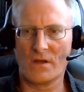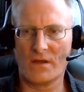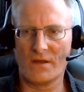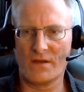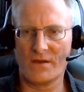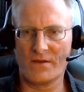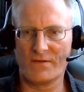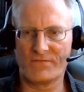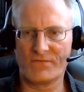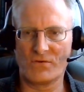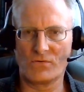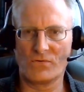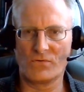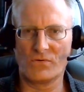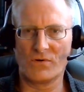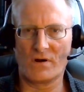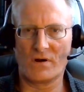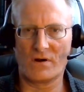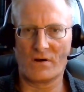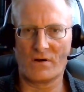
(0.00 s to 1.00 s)
if
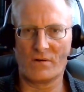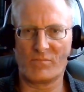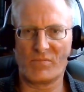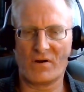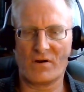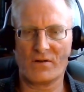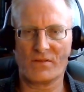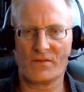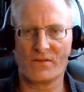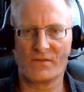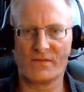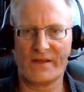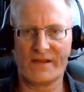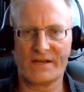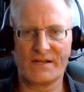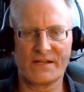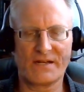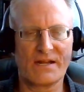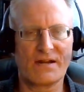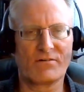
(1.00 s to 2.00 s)
you are part of the
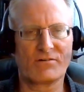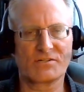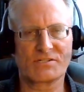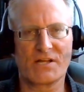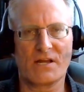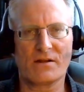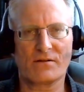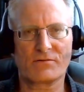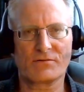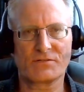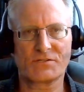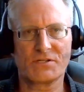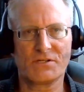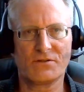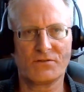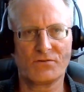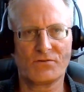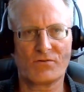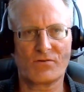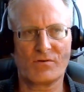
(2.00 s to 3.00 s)
landed aristocracy
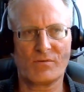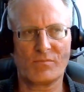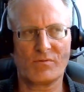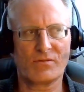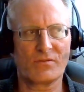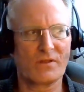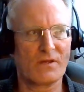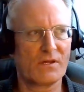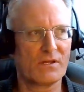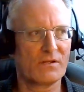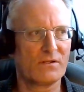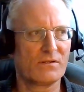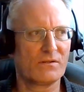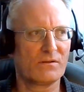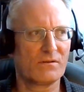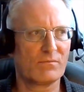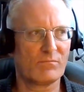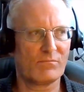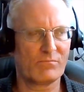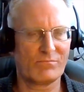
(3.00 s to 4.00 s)
in Europe,
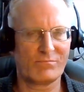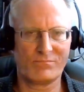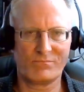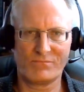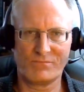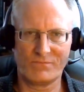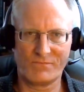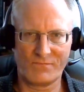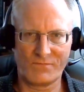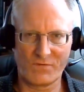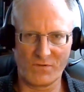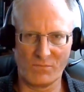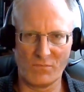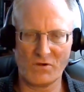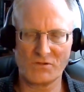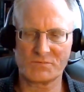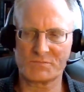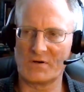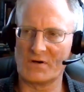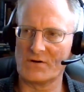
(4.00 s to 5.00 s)
then for the
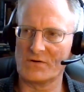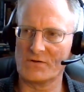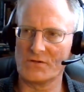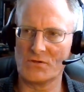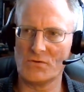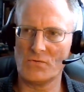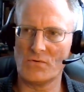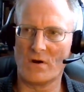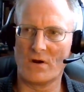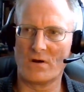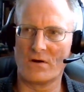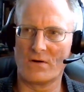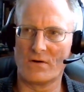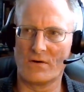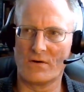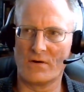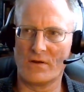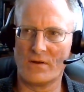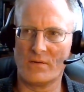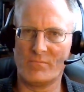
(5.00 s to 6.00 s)
most part you
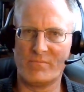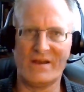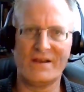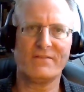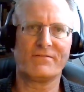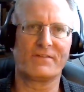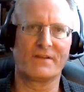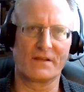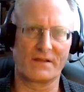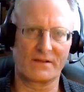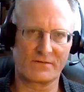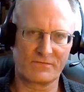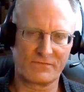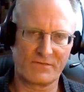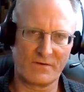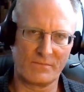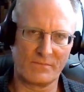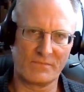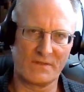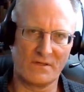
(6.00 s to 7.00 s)
are benefiting
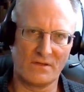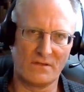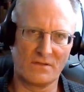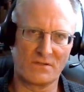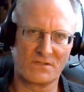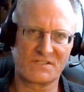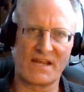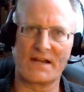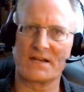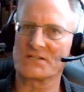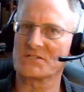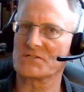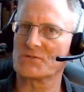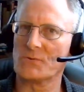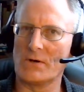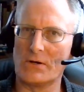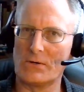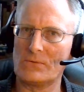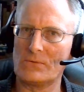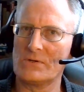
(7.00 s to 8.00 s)
from the status
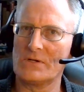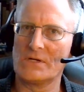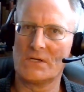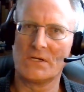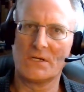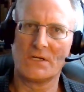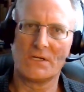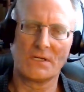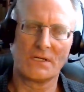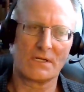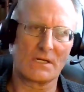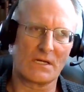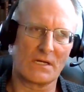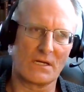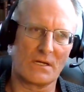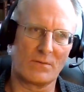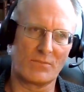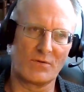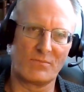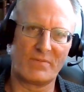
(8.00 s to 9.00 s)
quo.
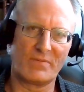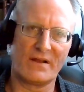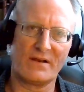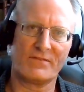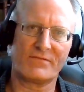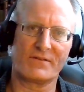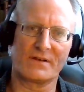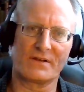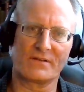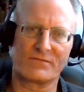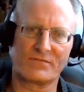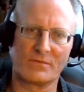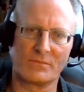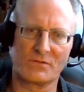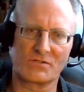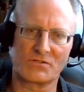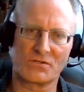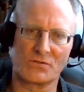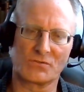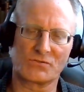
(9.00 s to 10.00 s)
You're benefiting from the
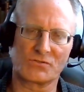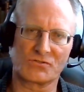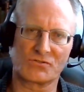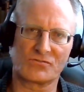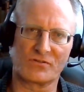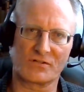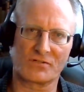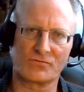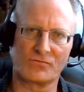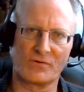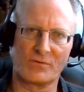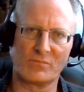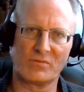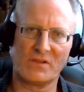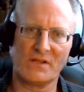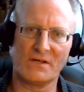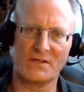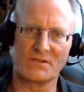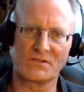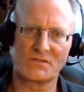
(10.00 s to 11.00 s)
social structure in
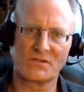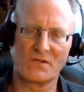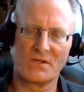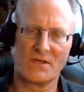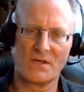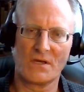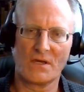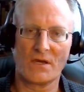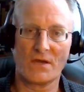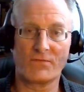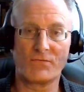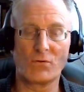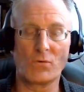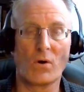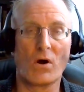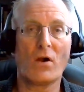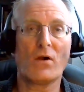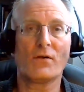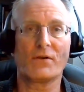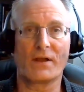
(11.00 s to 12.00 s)
place. If you
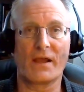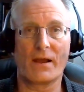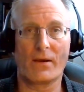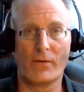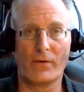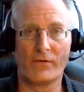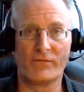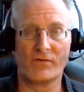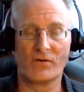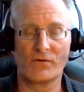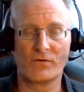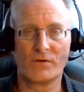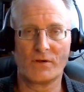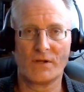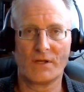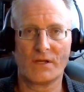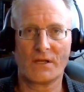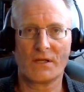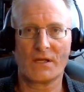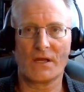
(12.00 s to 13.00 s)
aren't, however,
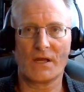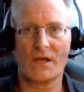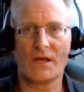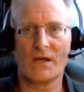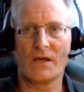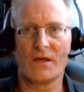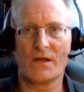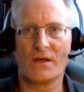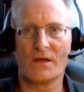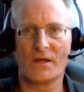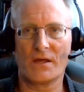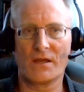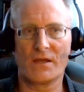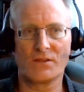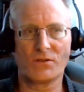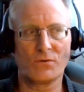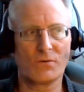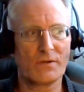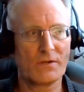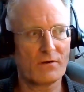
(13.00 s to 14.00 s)

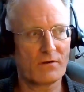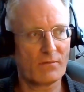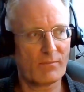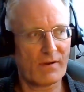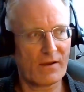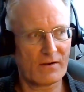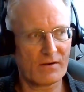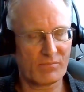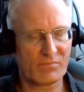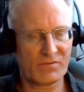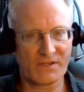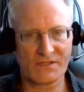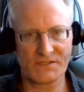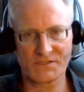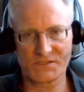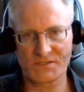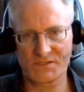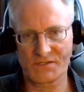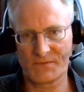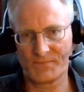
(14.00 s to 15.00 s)
and you hear about a
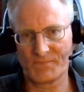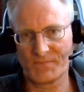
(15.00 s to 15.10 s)
place